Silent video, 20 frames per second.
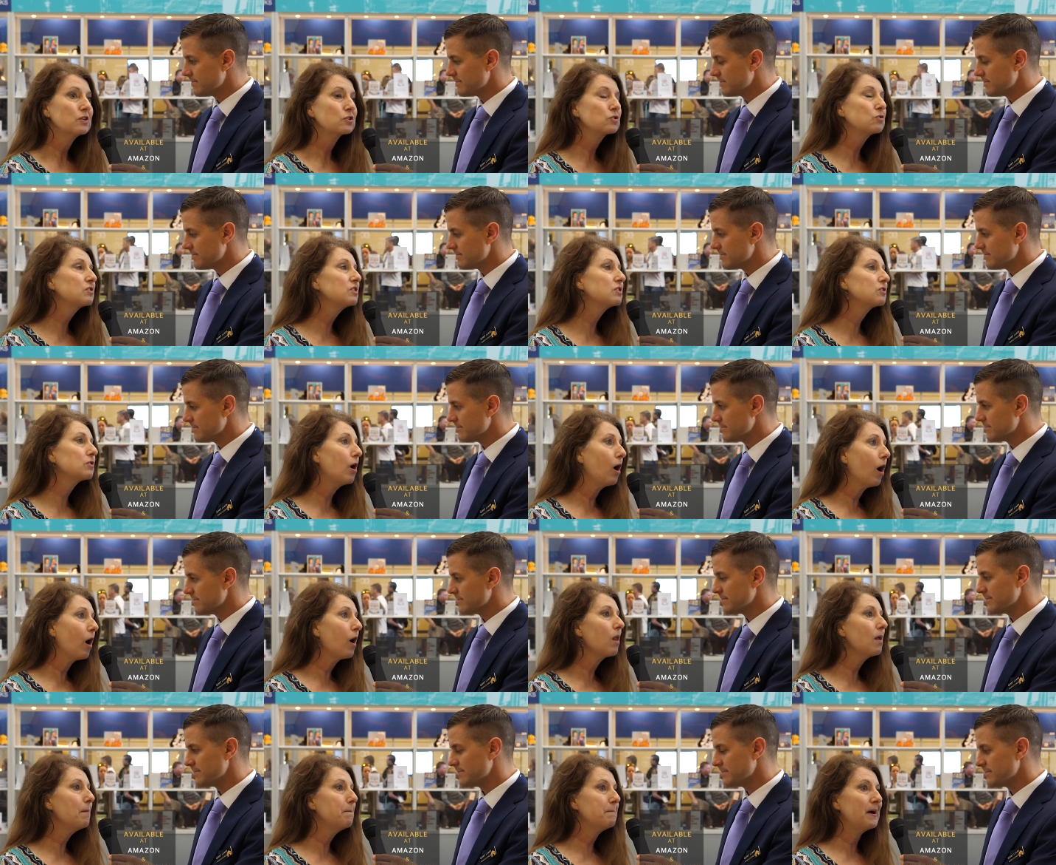Speaker 1: So, this is
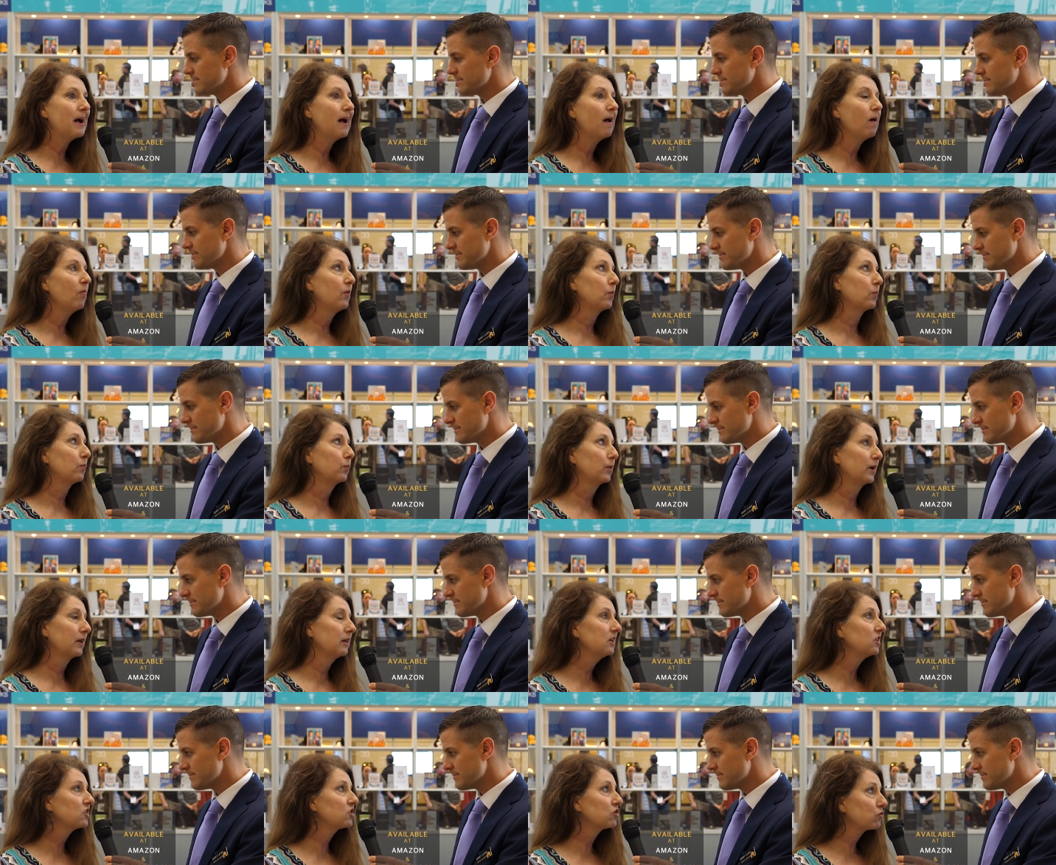all about the
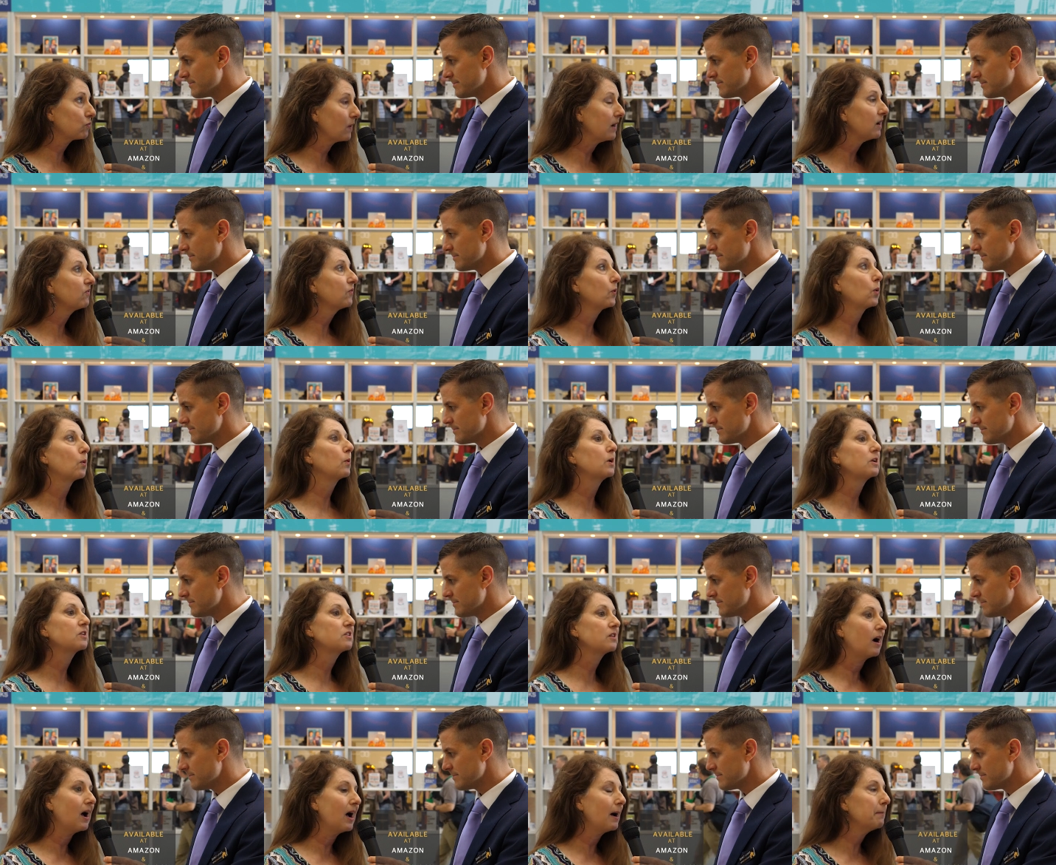really
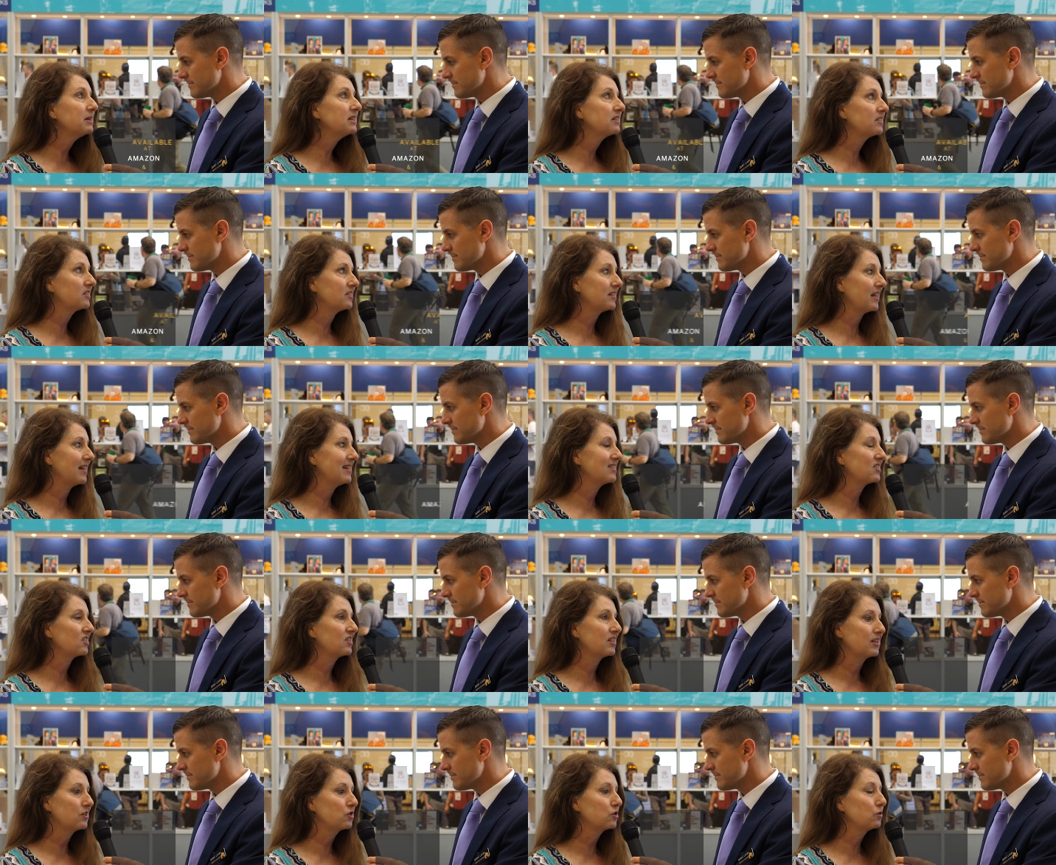straightforward, common
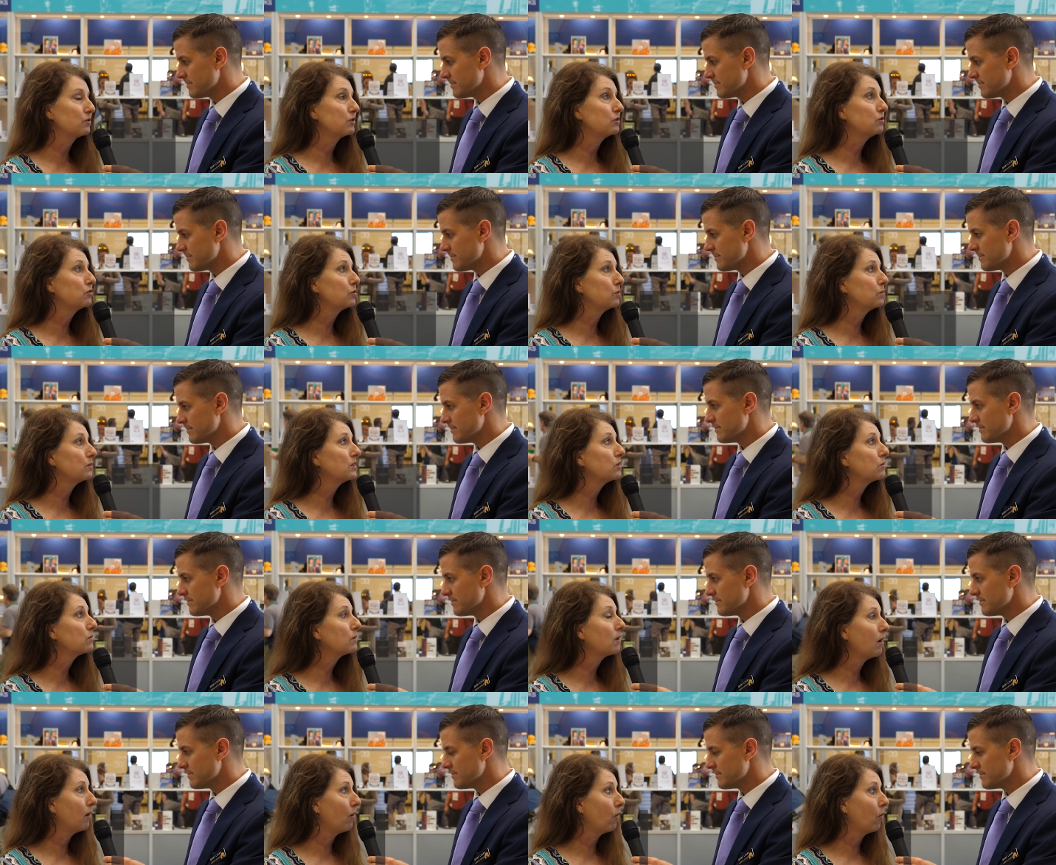sense things you can do in
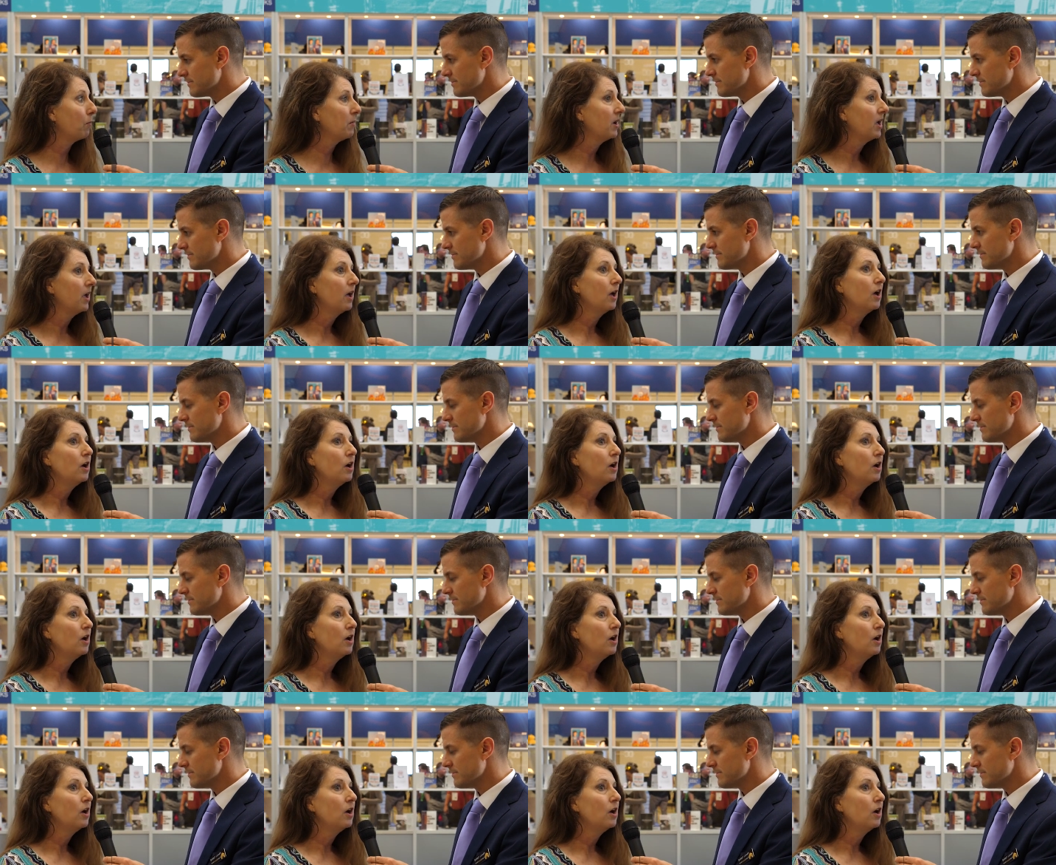your home